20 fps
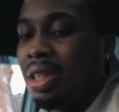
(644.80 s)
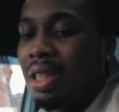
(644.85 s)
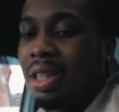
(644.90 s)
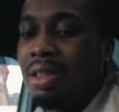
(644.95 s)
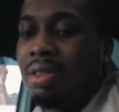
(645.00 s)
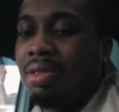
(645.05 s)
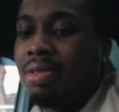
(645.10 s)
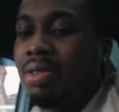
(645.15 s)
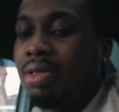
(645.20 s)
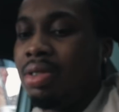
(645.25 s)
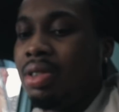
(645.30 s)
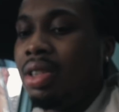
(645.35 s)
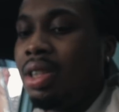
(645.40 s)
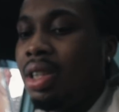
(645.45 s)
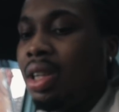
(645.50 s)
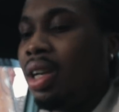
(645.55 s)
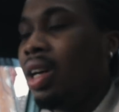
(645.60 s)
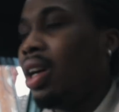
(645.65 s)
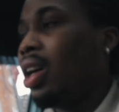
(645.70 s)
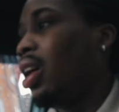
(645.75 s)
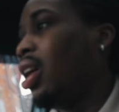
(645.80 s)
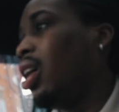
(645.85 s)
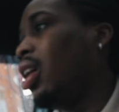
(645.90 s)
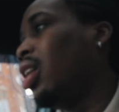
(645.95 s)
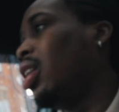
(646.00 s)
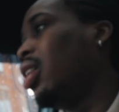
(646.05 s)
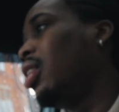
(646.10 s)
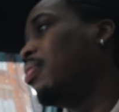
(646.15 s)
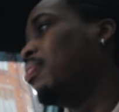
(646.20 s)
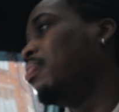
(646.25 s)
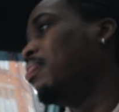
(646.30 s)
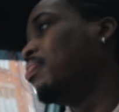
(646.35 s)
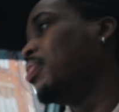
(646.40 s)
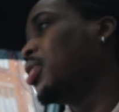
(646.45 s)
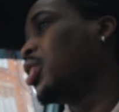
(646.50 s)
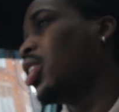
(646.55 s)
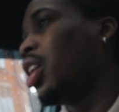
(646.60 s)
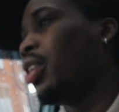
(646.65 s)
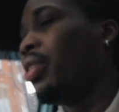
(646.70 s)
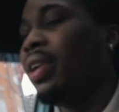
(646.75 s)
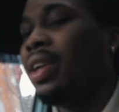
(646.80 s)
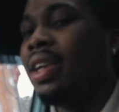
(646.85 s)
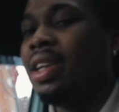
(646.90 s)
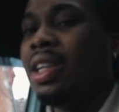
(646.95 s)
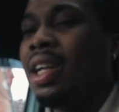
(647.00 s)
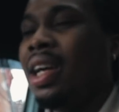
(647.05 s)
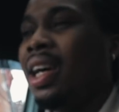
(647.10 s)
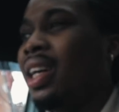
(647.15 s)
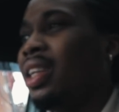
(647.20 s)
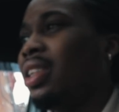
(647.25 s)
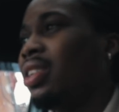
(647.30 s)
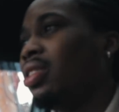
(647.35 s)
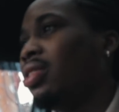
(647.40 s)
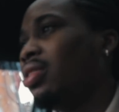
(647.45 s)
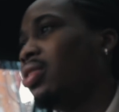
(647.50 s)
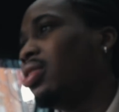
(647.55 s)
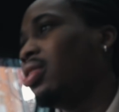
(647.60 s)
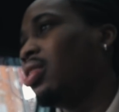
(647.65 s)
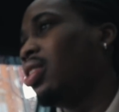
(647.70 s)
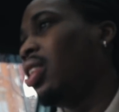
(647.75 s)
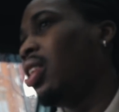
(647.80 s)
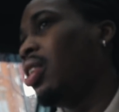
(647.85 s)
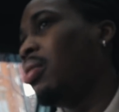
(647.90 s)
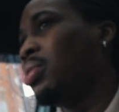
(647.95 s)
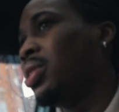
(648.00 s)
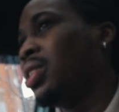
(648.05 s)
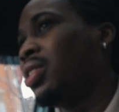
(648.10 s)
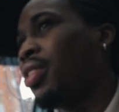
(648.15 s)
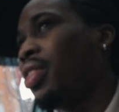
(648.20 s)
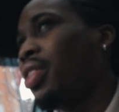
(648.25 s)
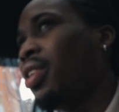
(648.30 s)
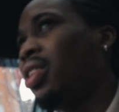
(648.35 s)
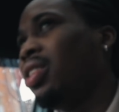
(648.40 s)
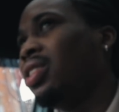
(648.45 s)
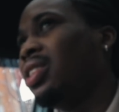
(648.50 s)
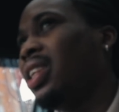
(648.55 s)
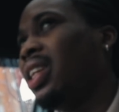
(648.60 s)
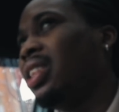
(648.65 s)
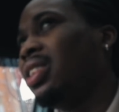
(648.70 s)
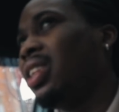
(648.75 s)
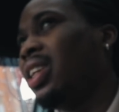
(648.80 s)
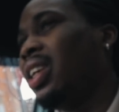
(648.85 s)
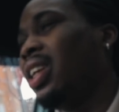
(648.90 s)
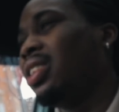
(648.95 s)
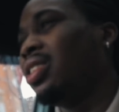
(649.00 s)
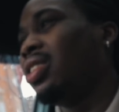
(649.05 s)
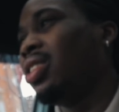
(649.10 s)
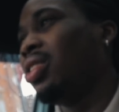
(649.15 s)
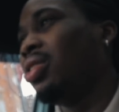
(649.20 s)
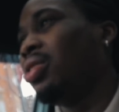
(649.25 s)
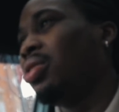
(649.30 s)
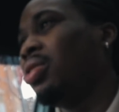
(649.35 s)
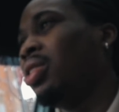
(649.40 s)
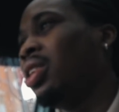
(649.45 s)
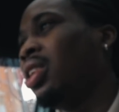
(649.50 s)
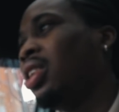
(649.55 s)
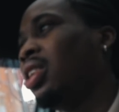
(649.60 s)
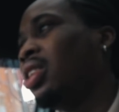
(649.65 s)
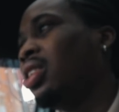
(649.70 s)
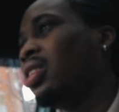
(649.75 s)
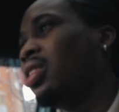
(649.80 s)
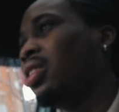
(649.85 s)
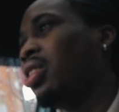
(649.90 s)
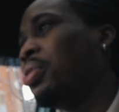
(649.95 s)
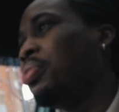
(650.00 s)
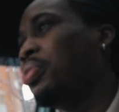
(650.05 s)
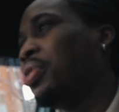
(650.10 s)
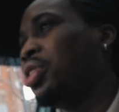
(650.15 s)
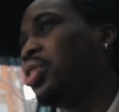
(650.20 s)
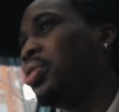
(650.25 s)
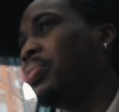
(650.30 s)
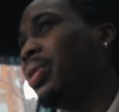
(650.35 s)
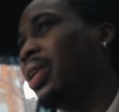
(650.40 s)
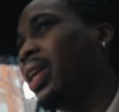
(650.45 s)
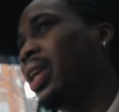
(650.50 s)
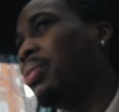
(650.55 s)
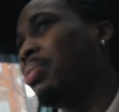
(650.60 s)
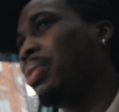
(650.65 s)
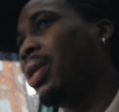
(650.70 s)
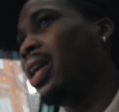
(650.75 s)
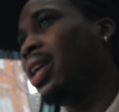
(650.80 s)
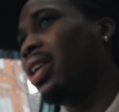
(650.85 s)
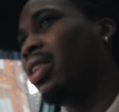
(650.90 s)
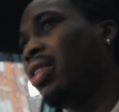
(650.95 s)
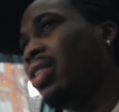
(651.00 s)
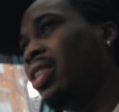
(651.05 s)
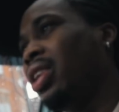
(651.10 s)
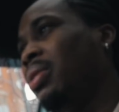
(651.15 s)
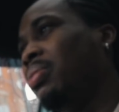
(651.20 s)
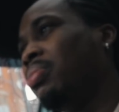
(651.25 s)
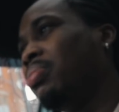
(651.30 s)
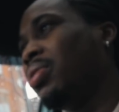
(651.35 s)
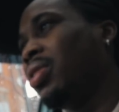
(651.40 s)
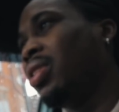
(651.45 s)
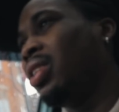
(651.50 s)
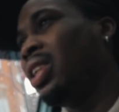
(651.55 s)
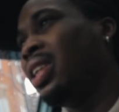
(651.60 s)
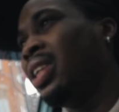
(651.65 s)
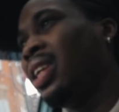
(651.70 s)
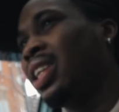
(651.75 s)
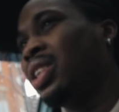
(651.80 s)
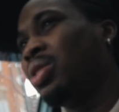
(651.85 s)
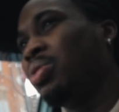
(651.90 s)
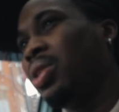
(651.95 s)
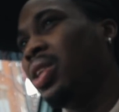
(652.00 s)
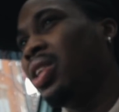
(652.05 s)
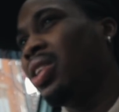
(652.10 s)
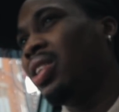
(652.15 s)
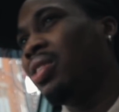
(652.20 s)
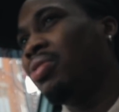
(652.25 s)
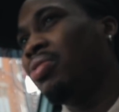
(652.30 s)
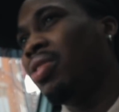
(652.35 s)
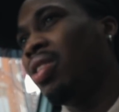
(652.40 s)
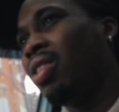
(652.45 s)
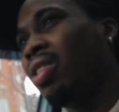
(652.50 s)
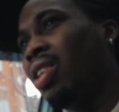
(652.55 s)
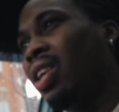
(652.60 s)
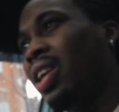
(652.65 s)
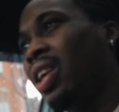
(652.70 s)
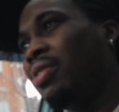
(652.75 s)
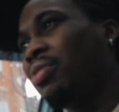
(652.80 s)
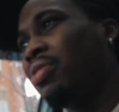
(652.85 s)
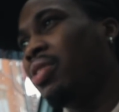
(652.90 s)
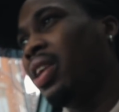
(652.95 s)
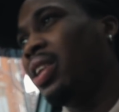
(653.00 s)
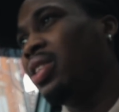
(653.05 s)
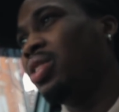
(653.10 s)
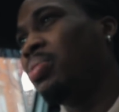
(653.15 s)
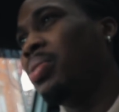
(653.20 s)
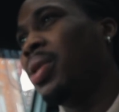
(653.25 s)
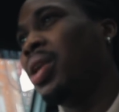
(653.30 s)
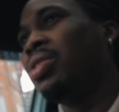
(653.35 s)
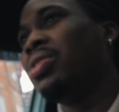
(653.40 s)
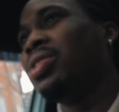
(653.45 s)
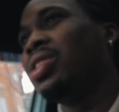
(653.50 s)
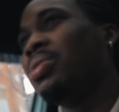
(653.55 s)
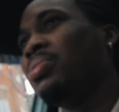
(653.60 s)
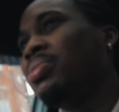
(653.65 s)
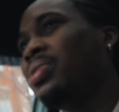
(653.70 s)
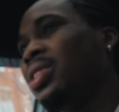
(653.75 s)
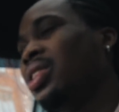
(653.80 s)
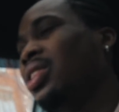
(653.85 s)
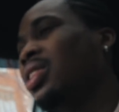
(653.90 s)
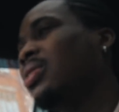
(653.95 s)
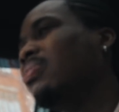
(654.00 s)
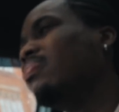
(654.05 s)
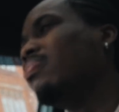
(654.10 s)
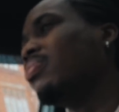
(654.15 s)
it now. Sorry lad, it's Thursday today, so hopefully should we get it by early next week, if not like Friday tomorrow or something.